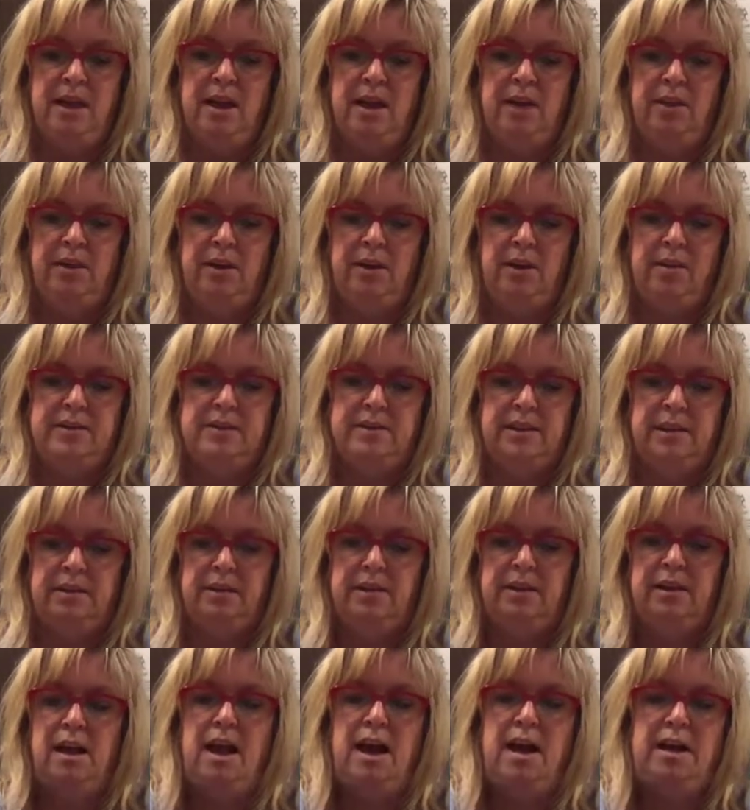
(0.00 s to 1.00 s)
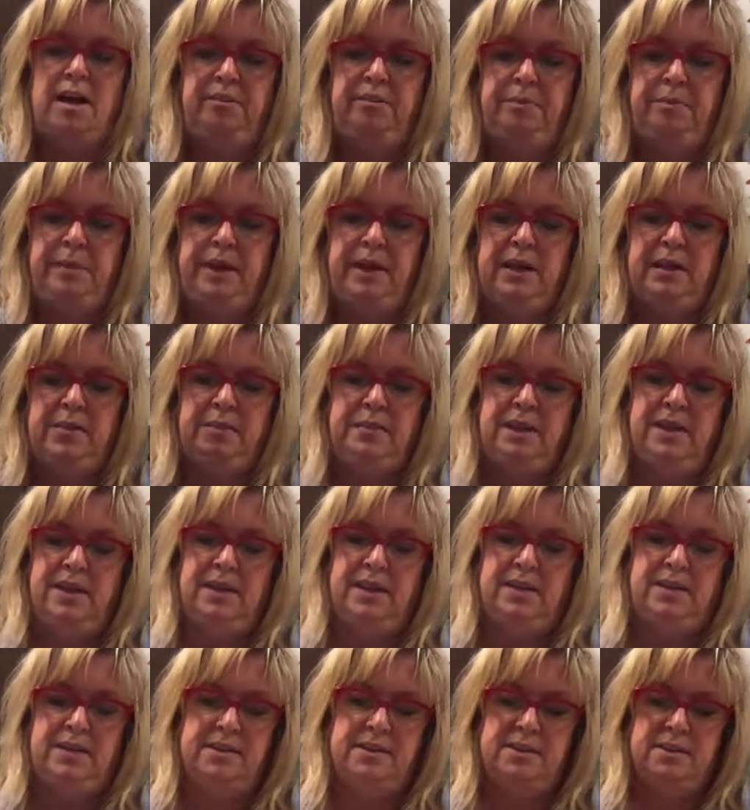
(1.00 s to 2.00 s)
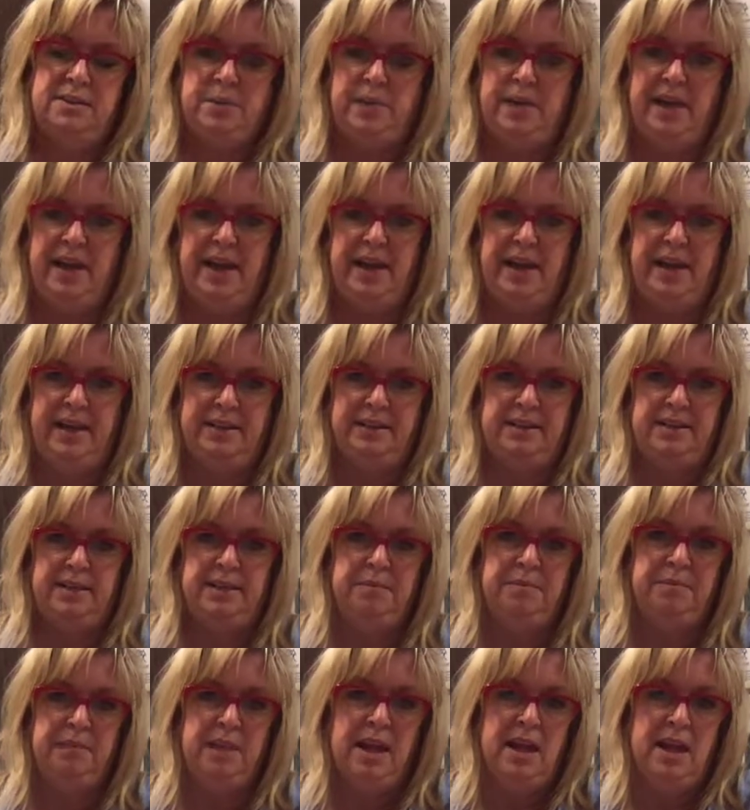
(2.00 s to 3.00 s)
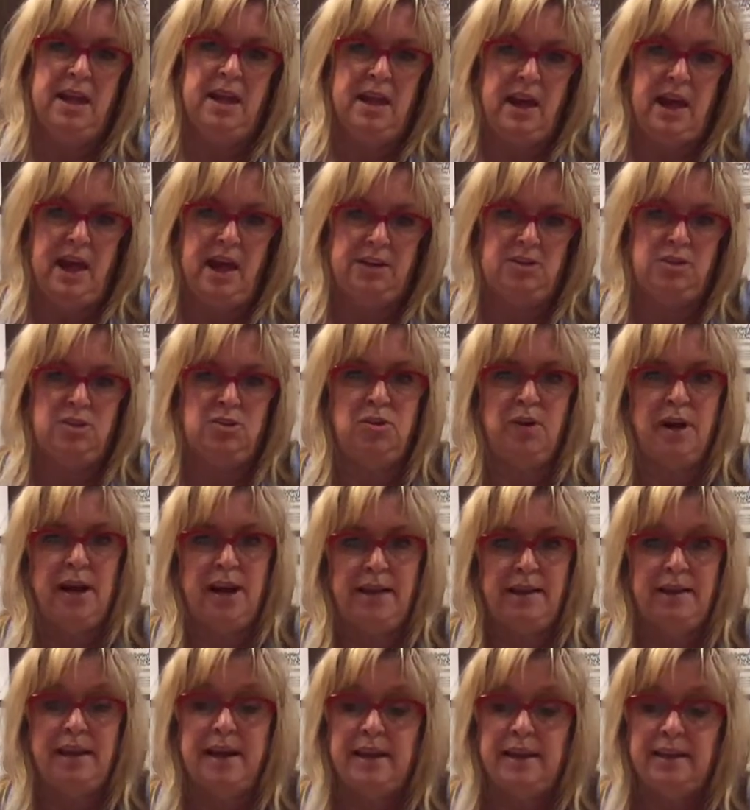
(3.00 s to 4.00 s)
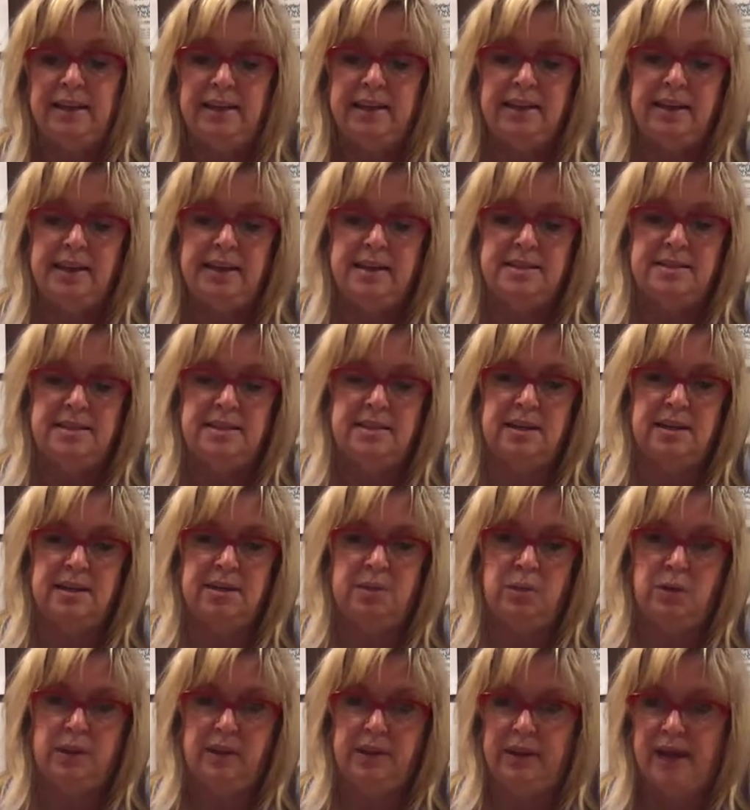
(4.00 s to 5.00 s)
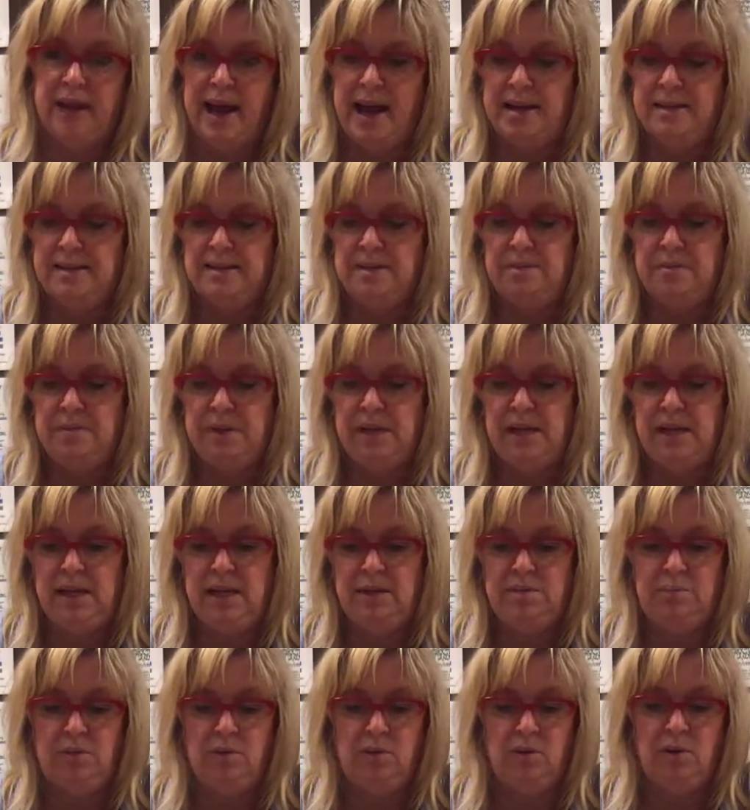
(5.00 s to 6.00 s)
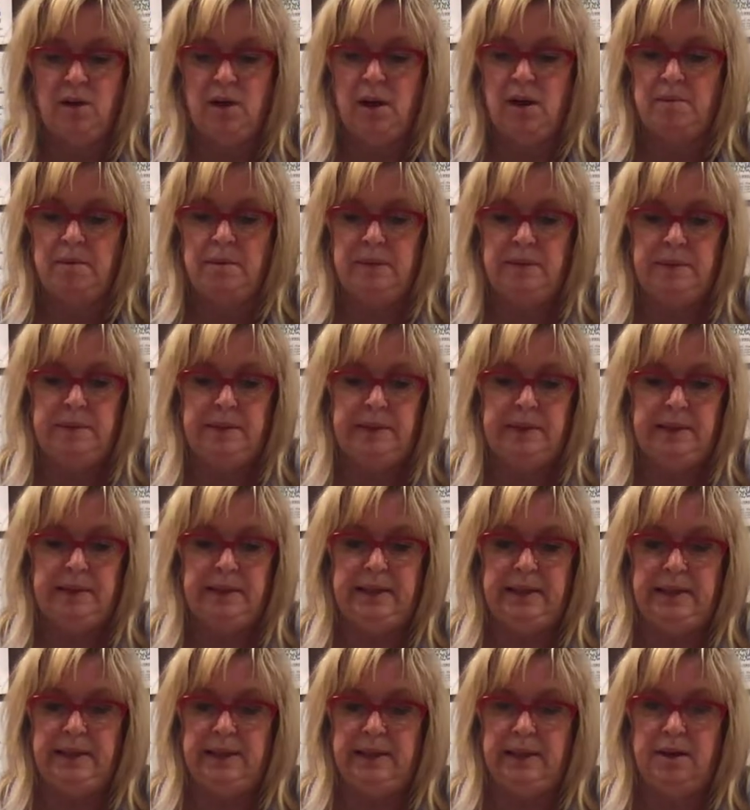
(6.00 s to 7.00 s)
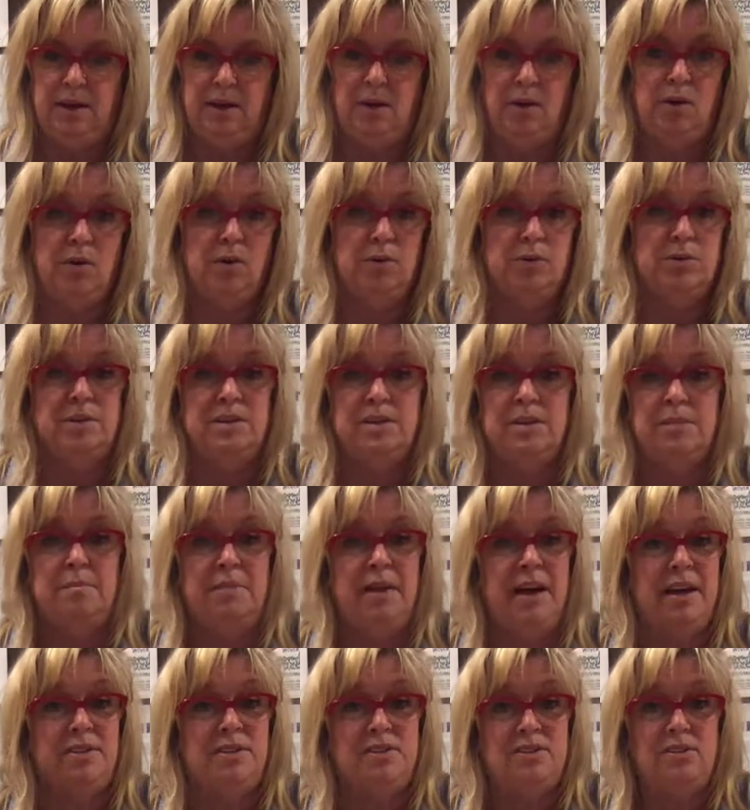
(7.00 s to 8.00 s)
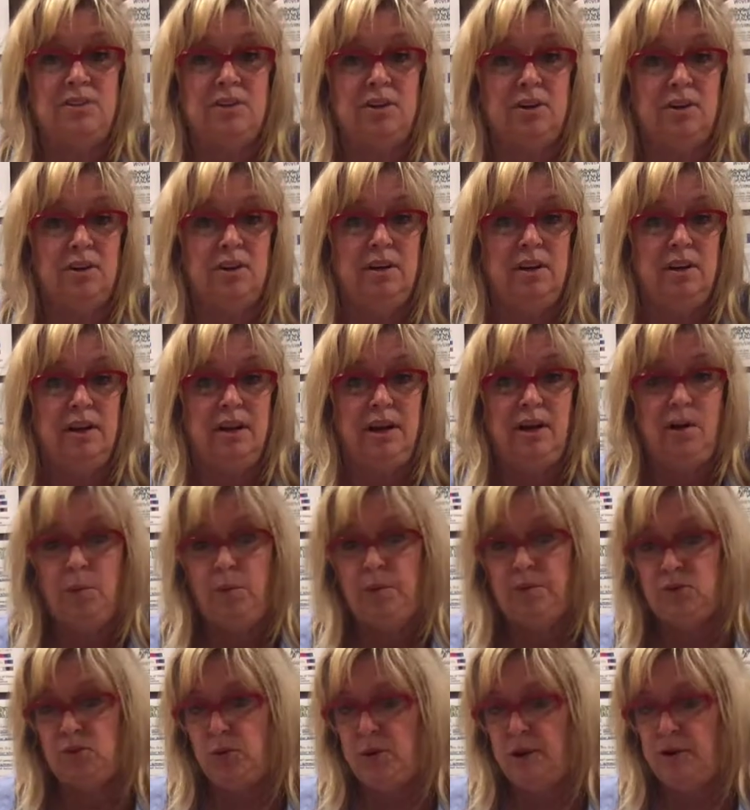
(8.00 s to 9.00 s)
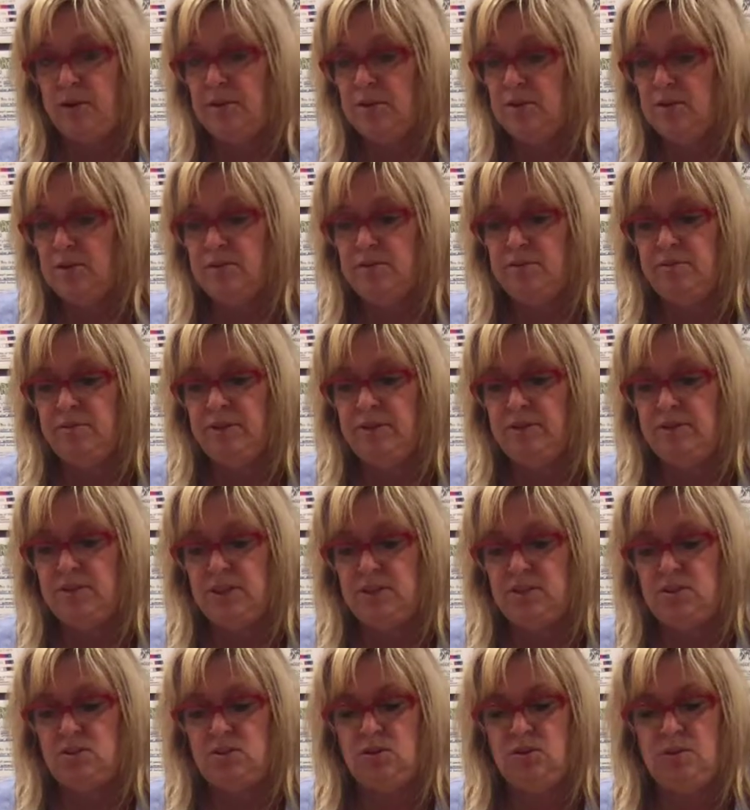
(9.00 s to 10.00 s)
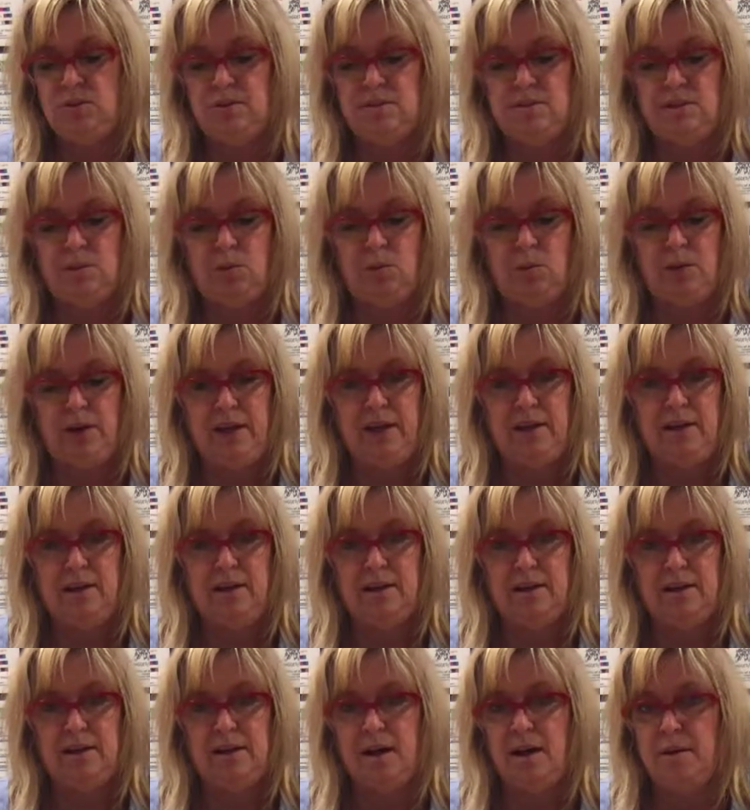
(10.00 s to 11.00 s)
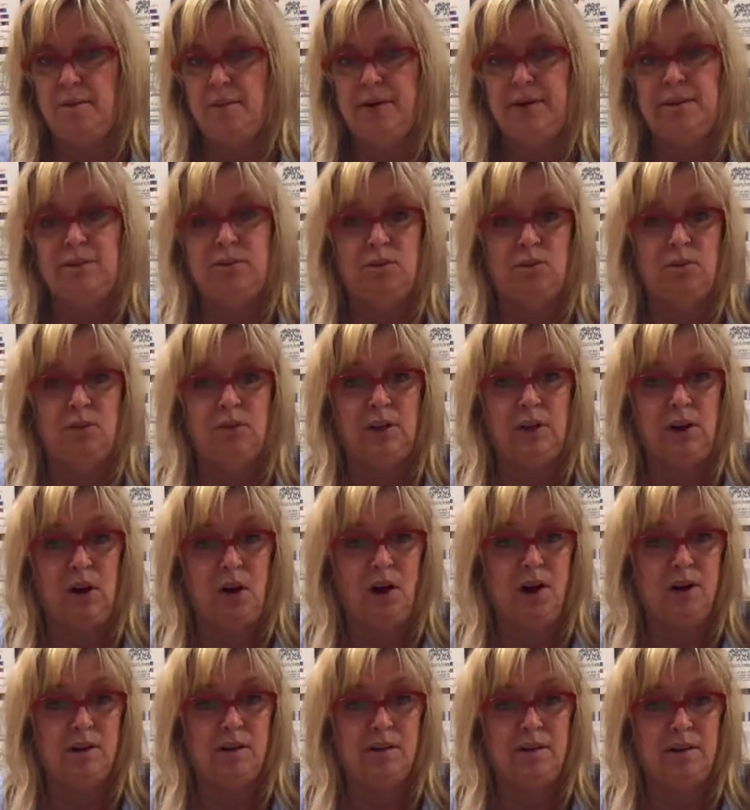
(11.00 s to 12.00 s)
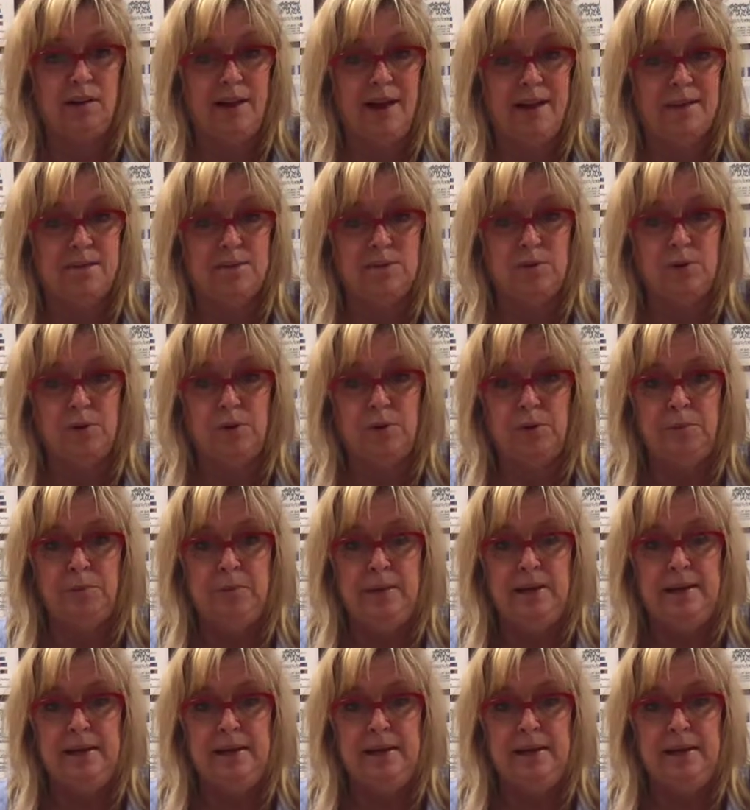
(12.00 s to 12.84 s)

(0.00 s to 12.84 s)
There is a lot of pigment in this paint. A tray like this would last me probably a whole semester with 1,250 students a week coming through the art classroom.